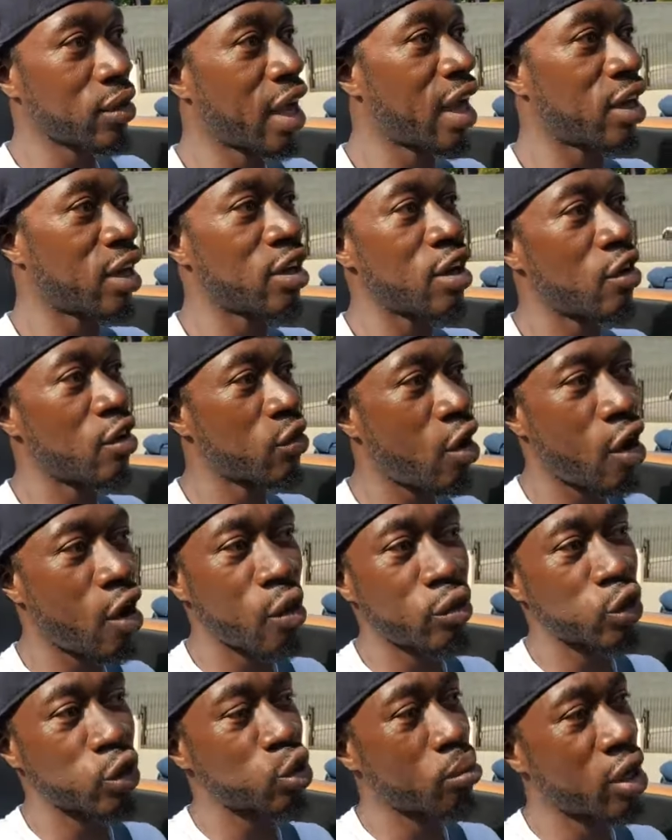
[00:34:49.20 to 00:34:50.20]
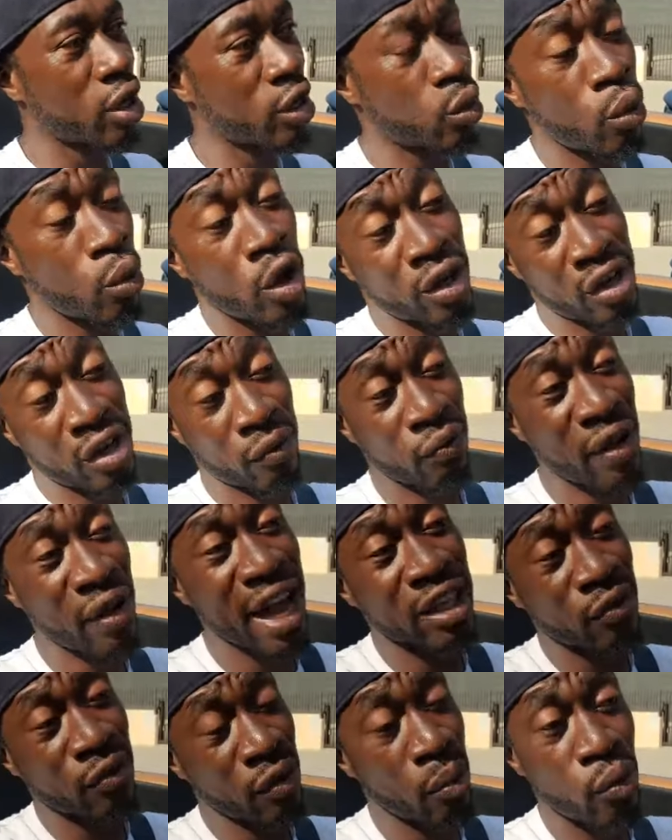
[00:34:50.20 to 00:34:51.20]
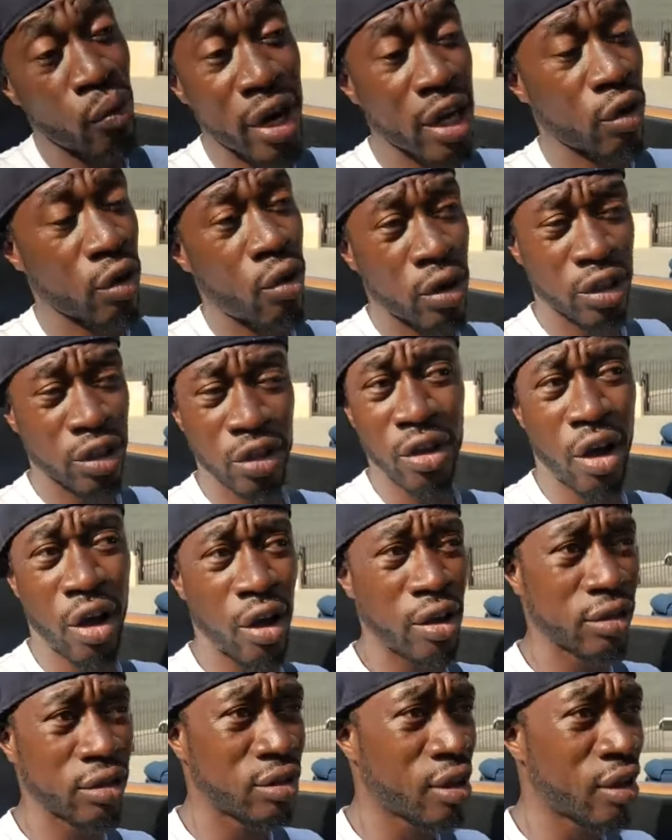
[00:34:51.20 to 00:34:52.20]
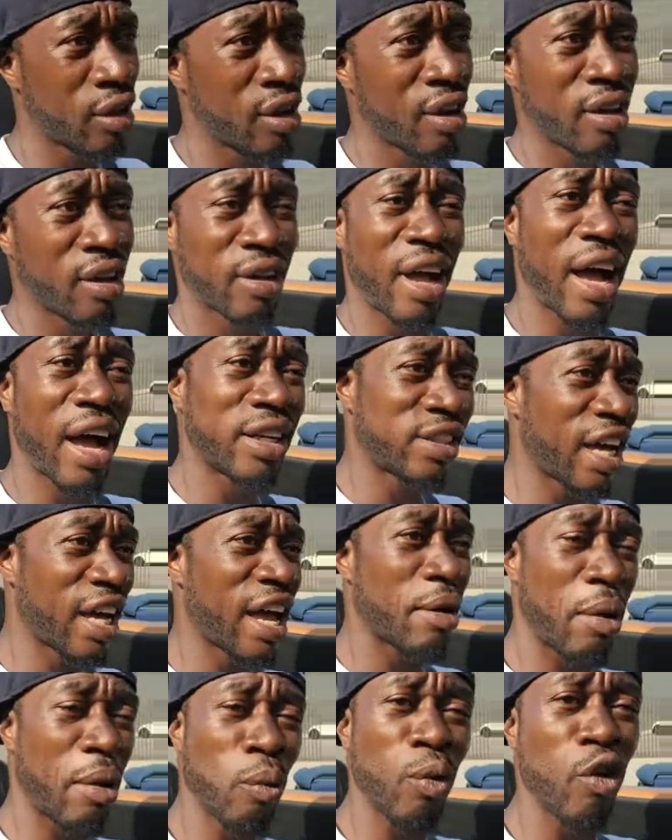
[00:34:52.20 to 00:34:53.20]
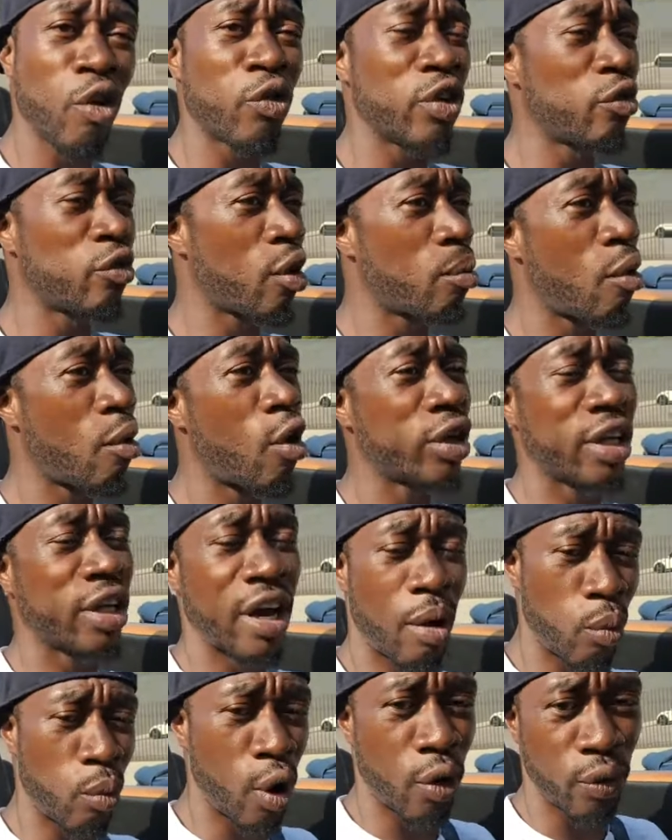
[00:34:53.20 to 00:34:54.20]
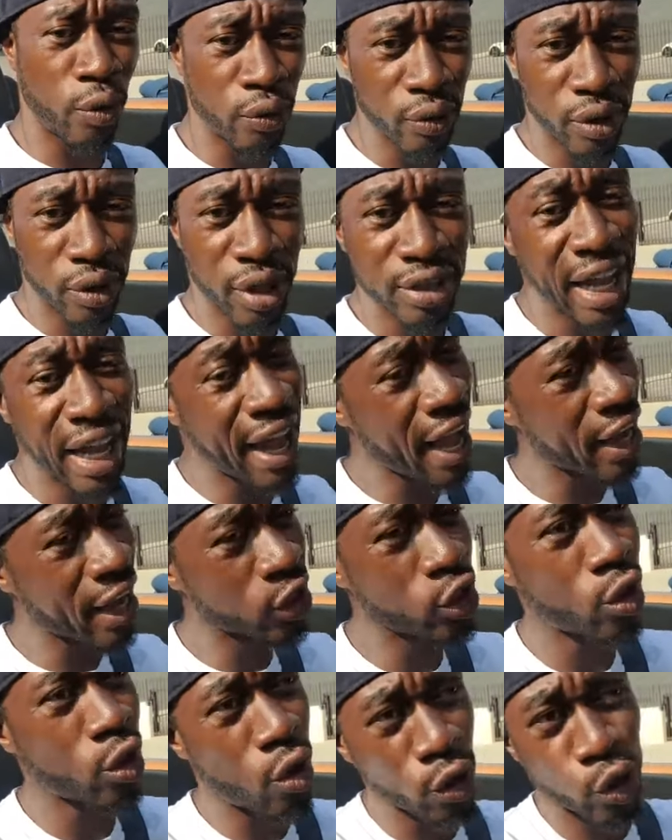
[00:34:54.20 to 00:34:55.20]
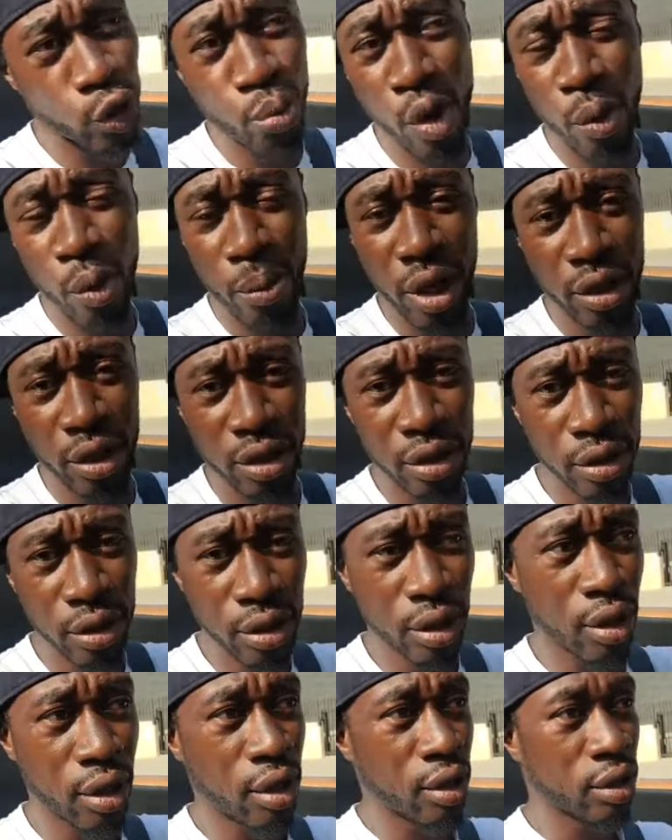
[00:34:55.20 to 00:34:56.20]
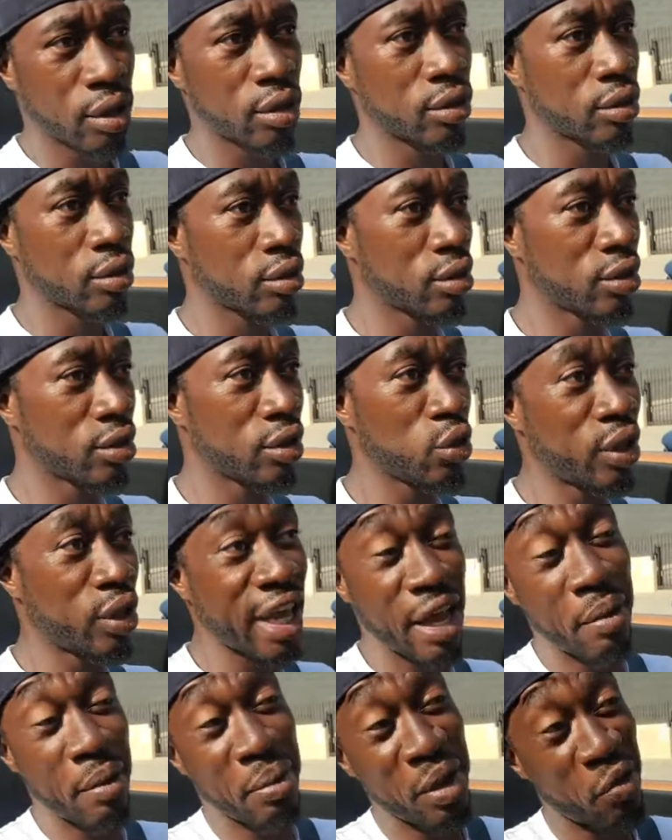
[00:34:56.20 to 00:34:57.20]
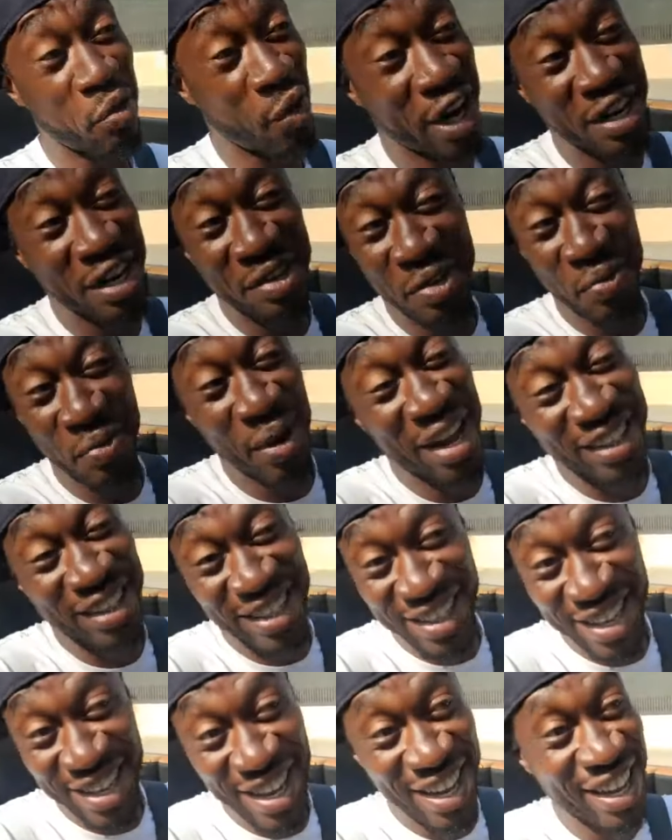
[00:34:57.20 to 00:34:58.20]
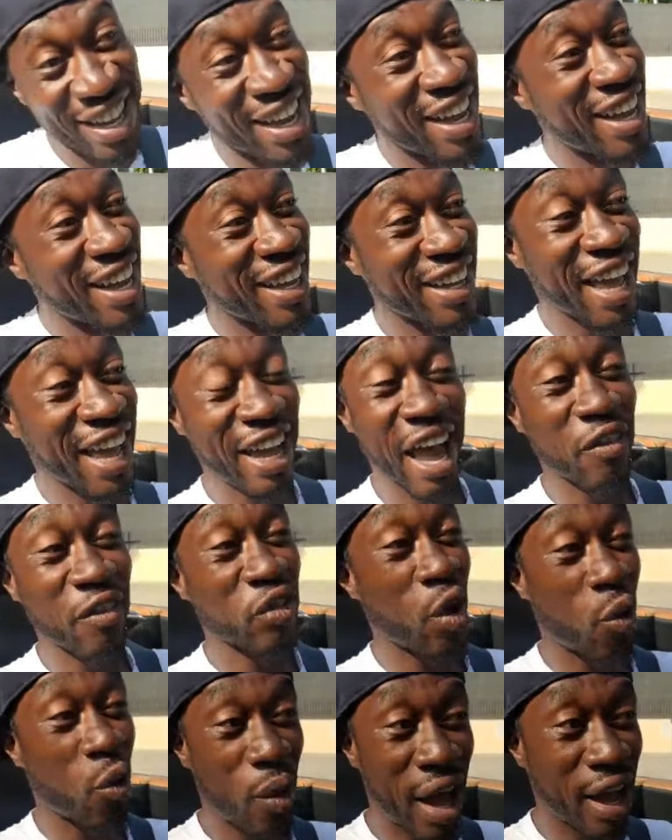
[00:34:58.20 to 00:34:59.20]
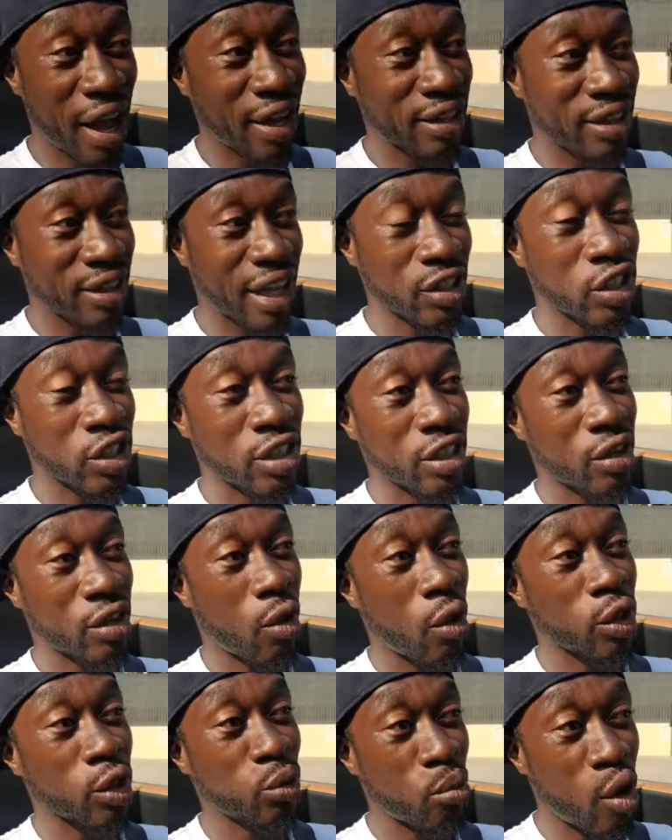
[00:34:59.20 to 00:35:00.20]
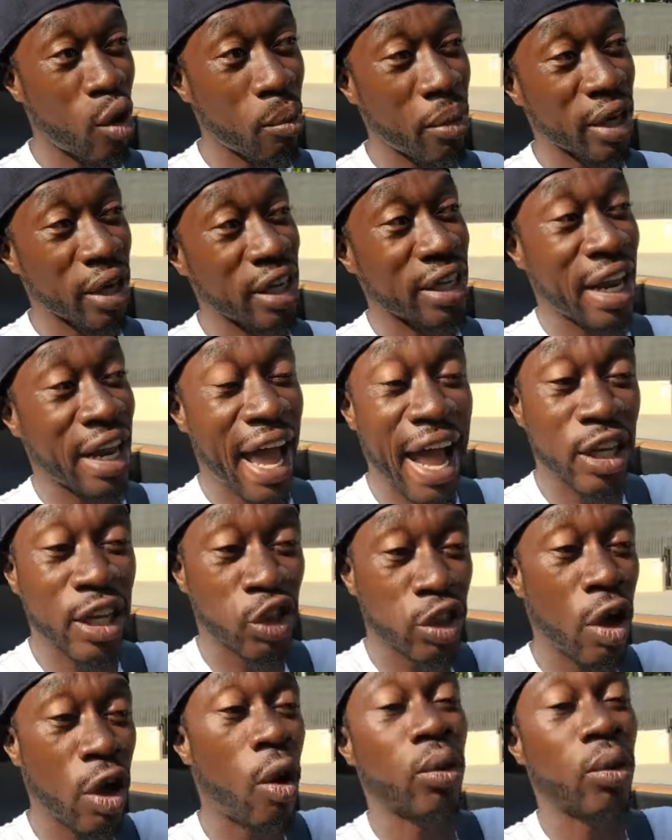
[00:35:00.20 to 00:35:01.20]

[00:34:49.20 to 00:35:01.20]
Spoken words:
ain't enough car rental money in the world. And in fact, if I'm renting all these cars, goddamn, I'm worth even more than I'm worth. Because that actually costs more money. You can't be renting throughout the year. Like, after a while, that shit costs more money than actually